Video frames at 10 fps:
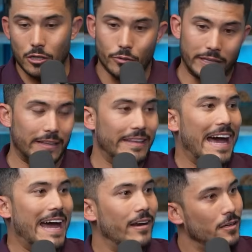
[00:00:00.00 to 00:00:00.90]
then
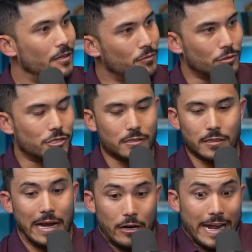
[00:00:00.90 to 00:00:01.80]
that was just,
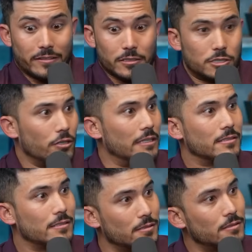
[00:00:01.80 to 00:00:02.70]
I already had the
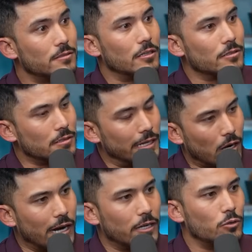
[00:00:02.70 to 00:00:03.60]
students. So it's like,
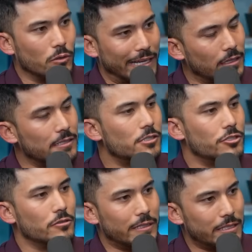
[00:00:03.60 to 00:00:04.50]
all right, cool. Like let's
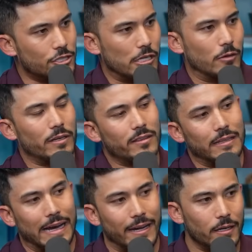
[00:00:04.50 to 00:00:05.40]
do lead gen with
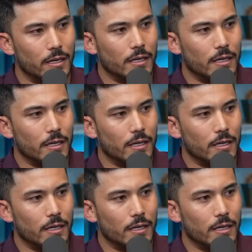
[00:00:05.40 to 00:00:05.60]
that.